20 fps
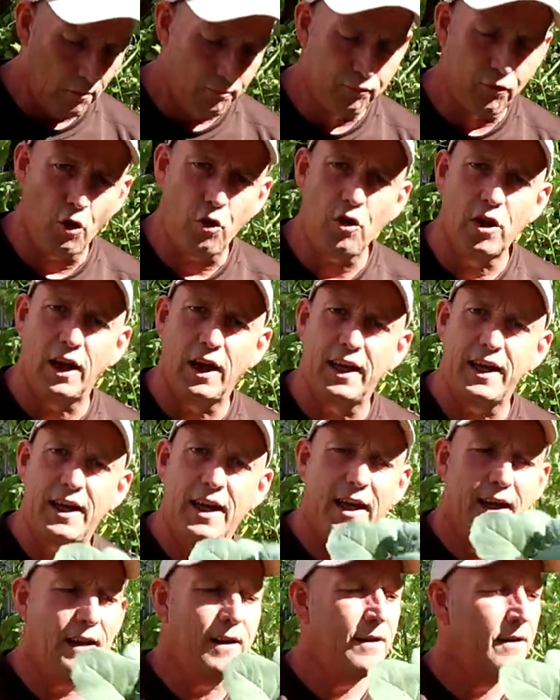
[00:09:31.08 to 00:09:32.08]
broccoli
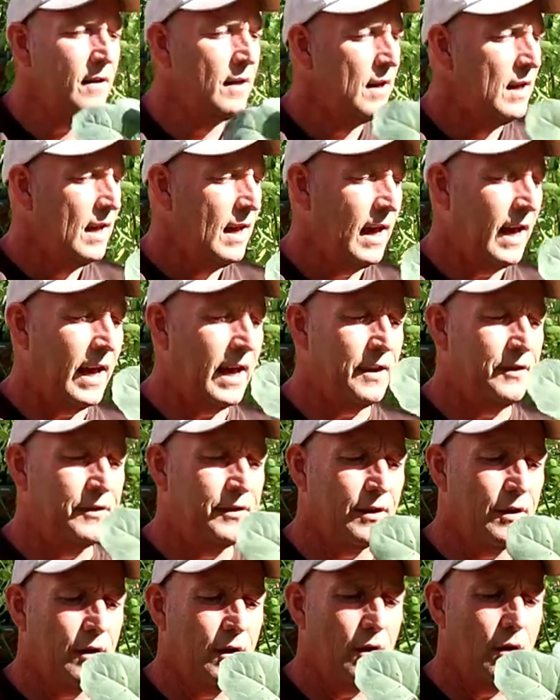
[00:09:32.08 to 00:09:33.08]
here, and
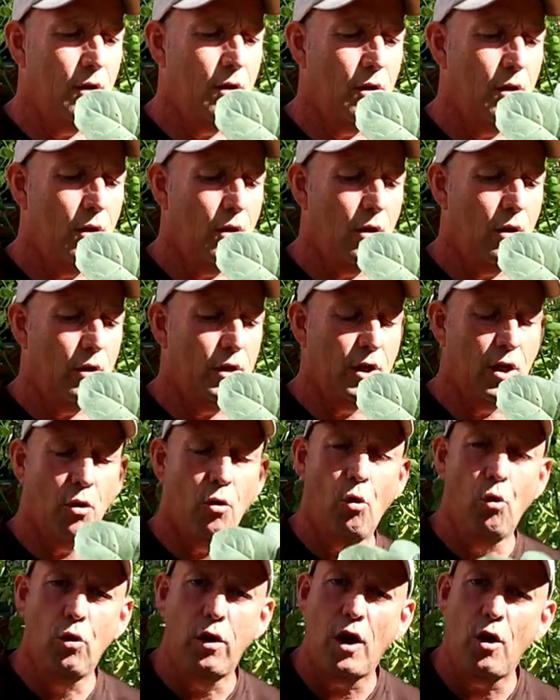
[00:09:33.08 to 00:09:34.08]
you know,
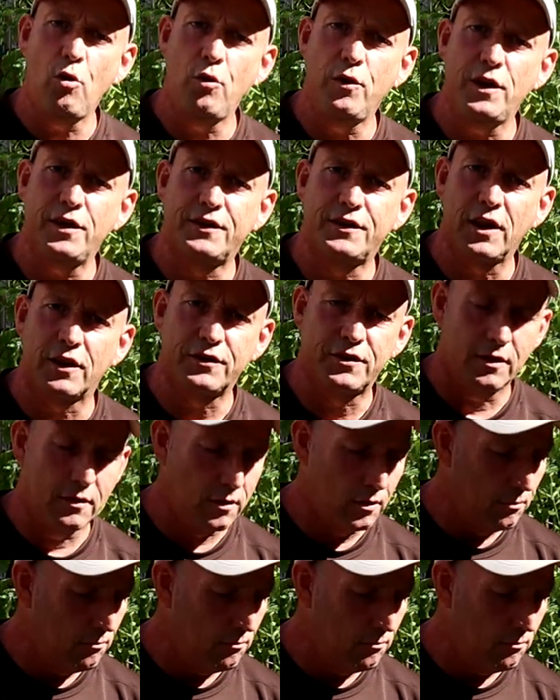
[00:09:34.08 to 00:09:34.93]
although this doesn't